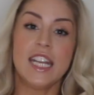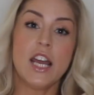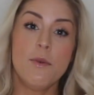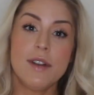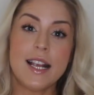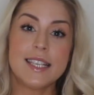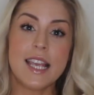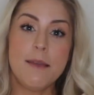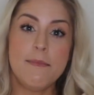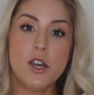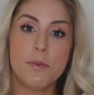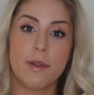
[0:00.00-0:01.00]
Now, when I
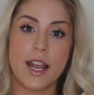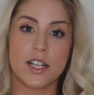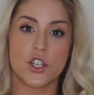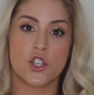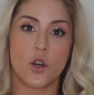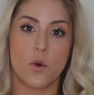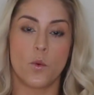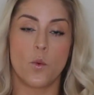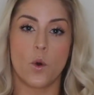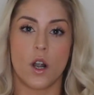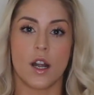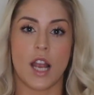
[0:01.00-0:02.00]
say meal plans don't
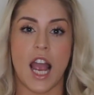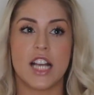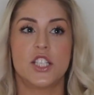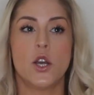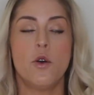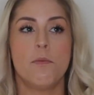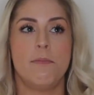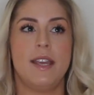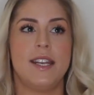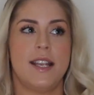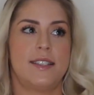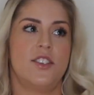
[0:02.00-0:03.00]
work, I don't
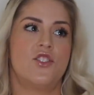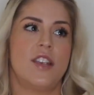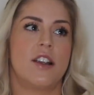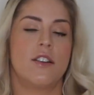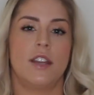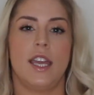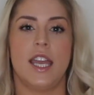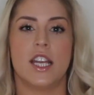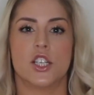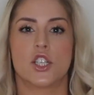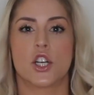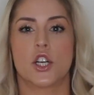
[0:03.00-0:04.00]
mean necessarily
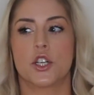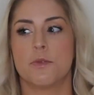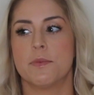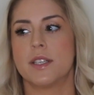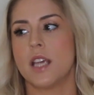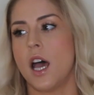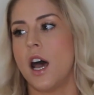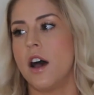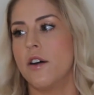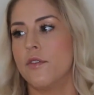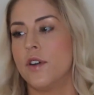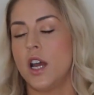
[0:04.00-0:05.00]
in terms
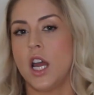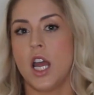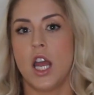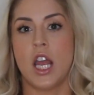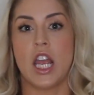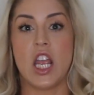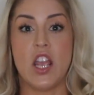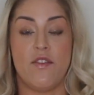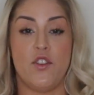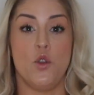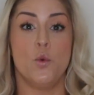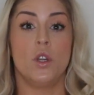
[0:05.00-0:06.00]
of
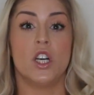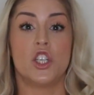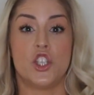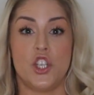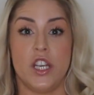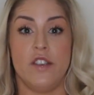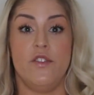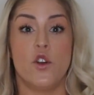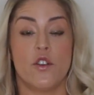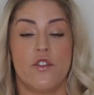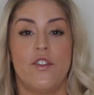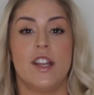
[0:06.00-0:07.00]
if you will achieve
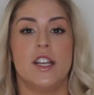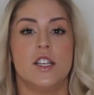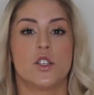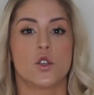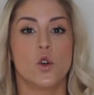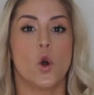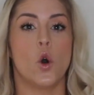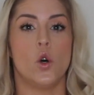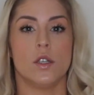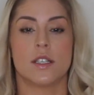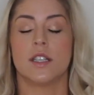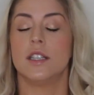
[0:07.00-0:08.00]
your fitness
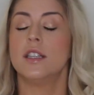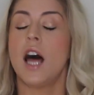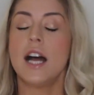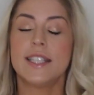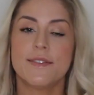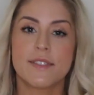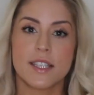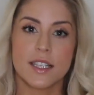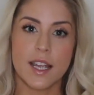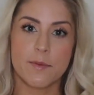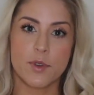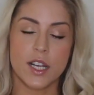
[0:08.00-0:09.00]
goals. Lots of
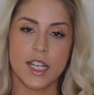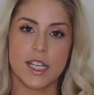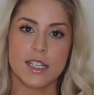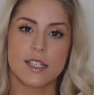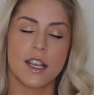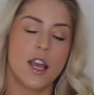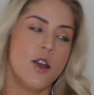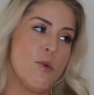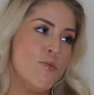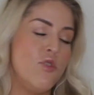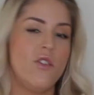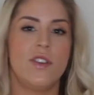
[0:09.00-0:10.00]
celebrities,
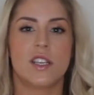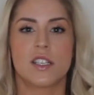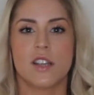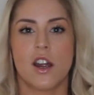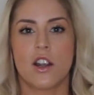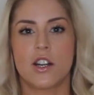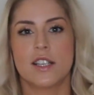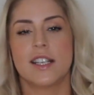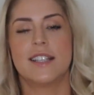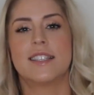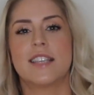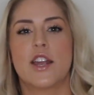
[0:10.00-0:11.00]
movie stars,
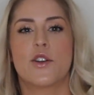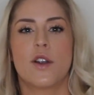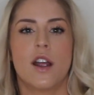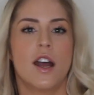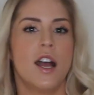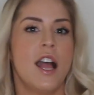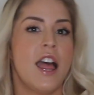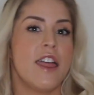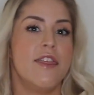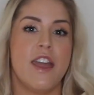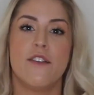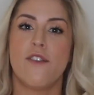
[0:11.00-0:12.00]
etc.,
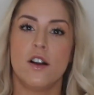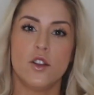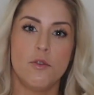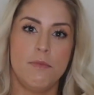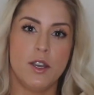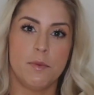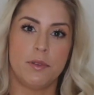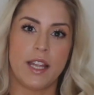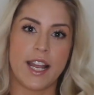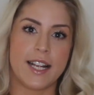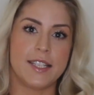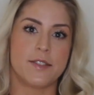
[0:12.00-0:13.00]
they follow meal
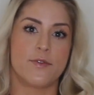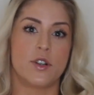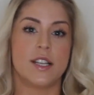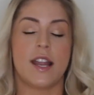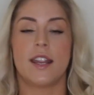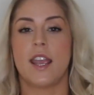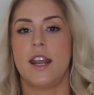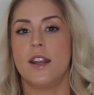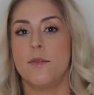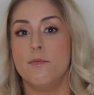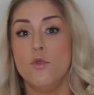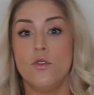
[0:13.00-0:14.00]
plans for
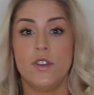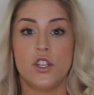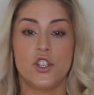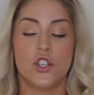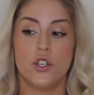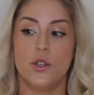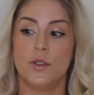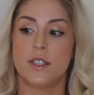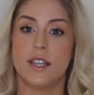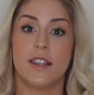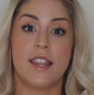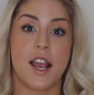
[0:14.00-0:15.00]
dedicated movie
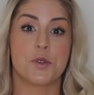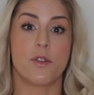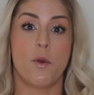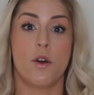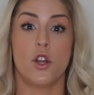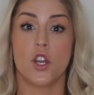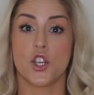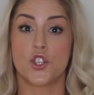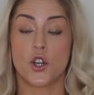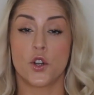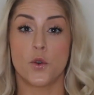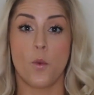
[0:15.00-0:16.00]
shoots and things where they want to look a
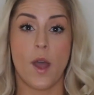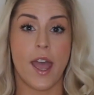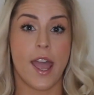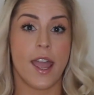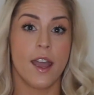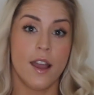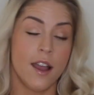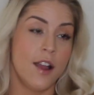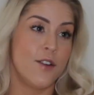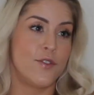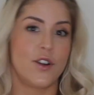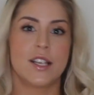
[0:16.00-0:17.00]
certain way.
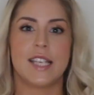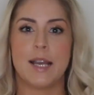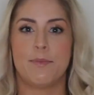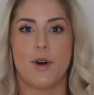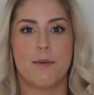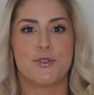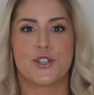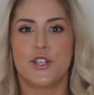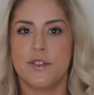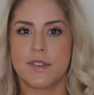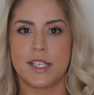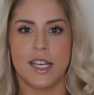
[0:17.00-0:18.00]
For example, I'm sure
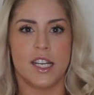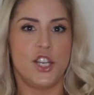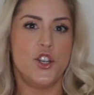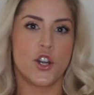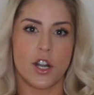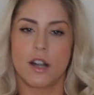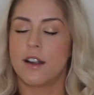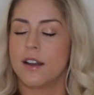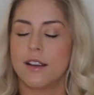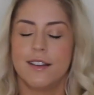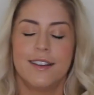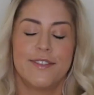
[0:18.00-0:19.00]
you've seen in your
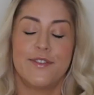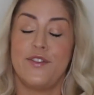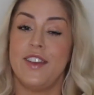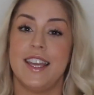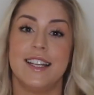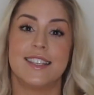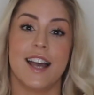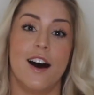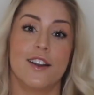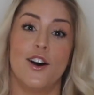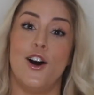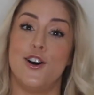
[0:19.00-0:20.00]
feeds
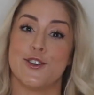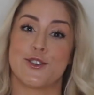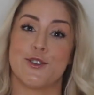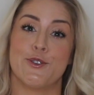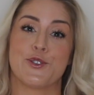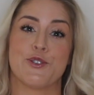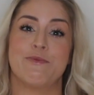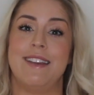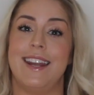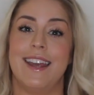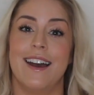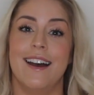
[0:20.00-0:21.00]
on all social
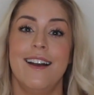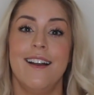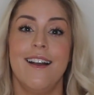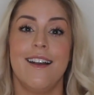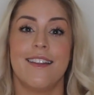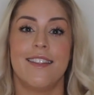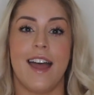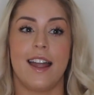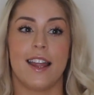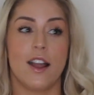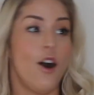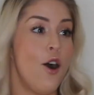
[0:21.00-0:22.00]
media that
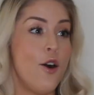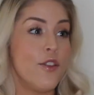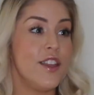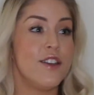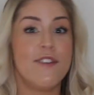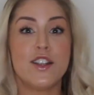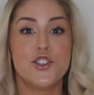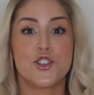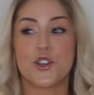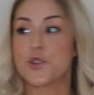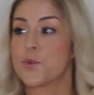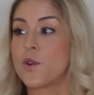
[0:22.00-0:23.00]
like, oh, the
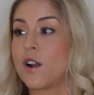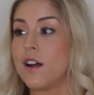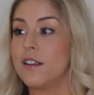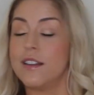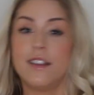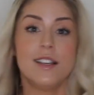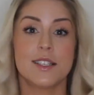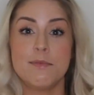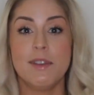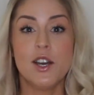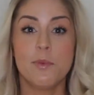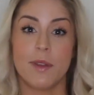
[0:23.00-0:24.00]
Avengers were on this
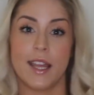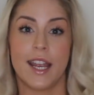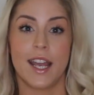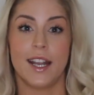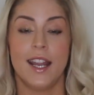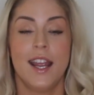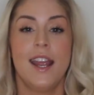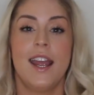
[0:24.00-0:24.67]
meal plan,